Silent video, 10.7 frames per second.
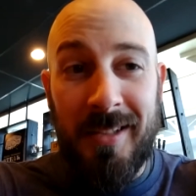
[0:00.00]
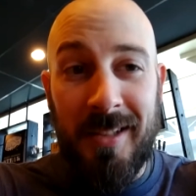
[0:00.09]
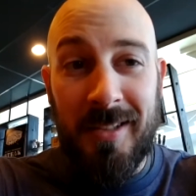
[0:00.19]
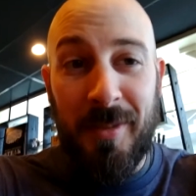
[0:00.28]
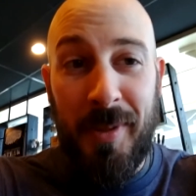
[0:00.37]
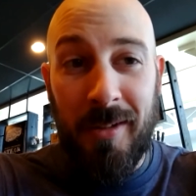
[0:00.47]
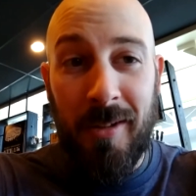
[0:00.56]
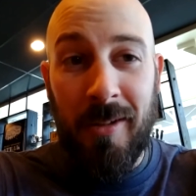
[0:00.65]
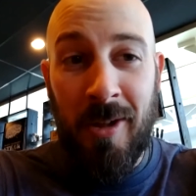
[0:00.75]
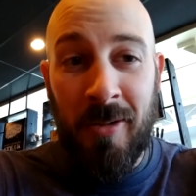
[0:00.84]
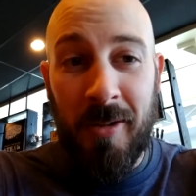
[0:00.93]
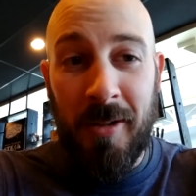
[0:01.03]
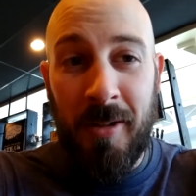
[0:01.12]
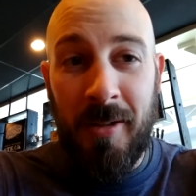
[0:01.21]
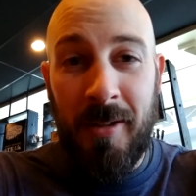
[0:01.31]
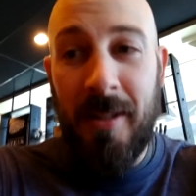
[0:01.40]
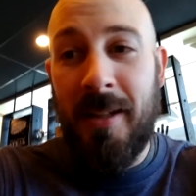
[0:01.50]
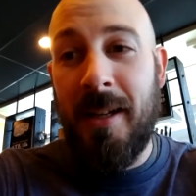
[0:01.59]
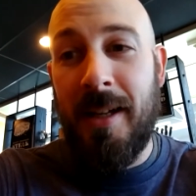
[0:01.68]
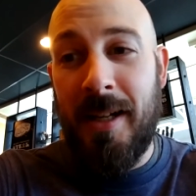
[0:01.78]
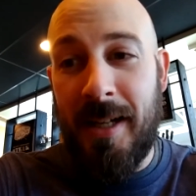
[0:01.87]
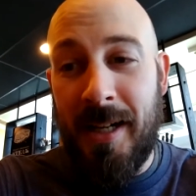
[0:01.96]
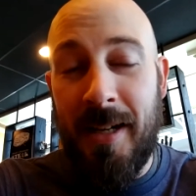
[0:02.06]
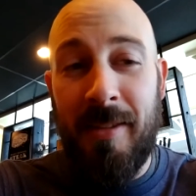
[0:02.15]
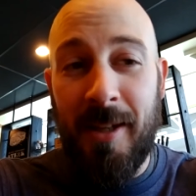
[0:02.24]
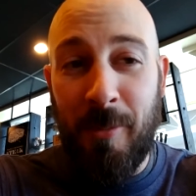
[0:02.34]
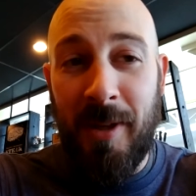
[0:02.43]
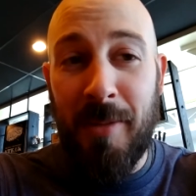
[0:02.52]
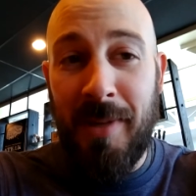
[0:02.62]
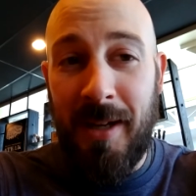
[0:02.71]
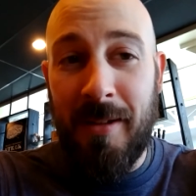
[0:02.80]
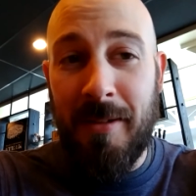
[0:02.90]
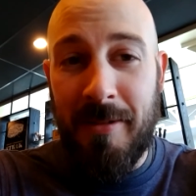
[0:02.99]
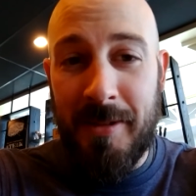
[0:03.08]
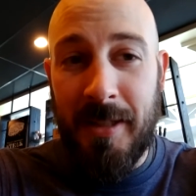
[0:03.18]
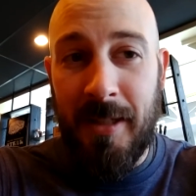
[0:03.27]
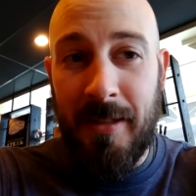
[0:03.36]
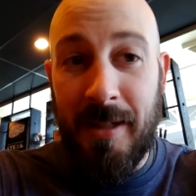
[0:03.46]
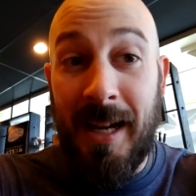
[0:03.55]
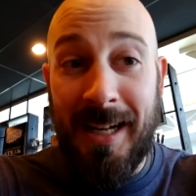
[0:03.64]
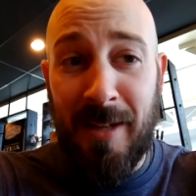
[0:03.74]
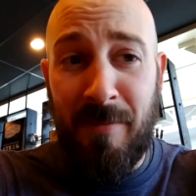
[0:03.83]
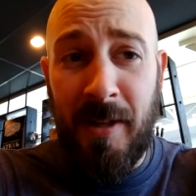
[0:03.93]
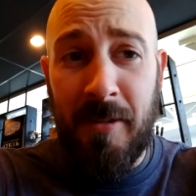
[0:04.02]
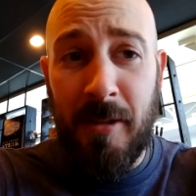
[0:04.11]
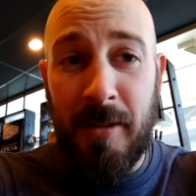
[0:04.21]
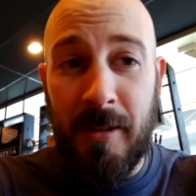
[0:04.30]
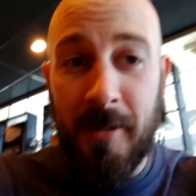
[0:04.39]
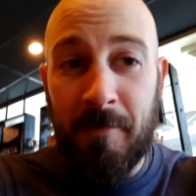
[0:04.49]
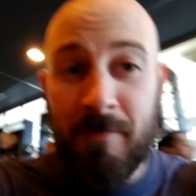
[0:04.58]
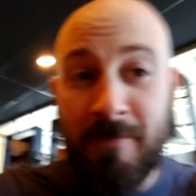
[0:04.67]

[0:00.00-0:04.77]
thinks it's going to be a little longer. I think we can make it under 10. I got faith in you.